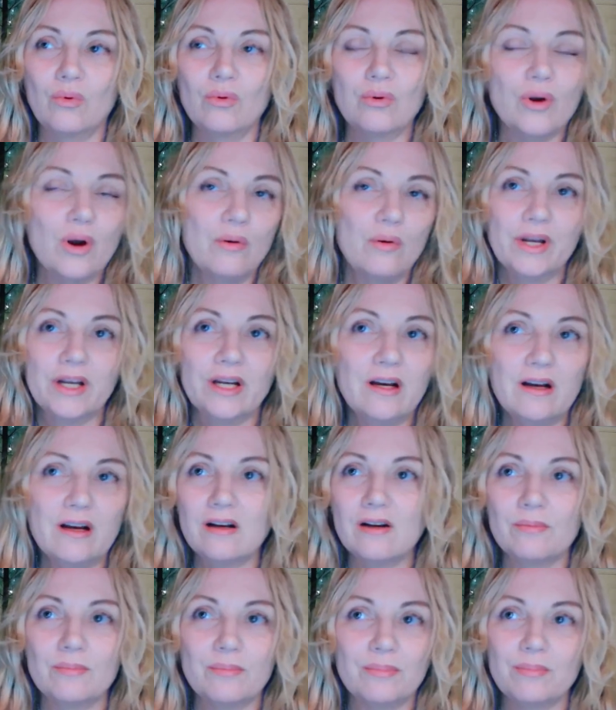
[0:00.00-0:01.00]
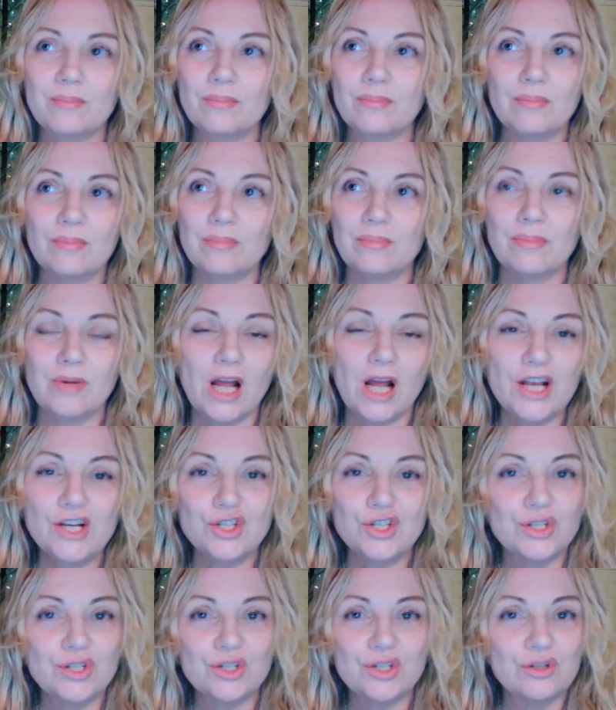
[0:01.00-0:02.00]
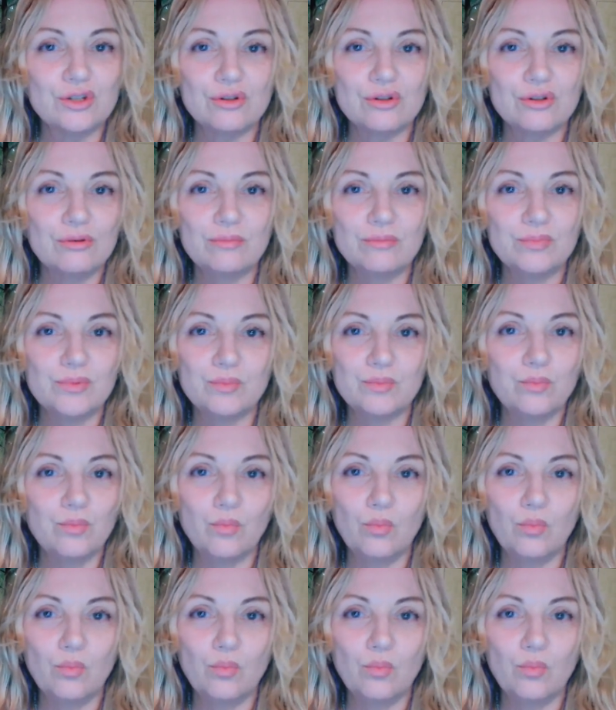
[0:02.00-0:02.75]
growing up, I just assumed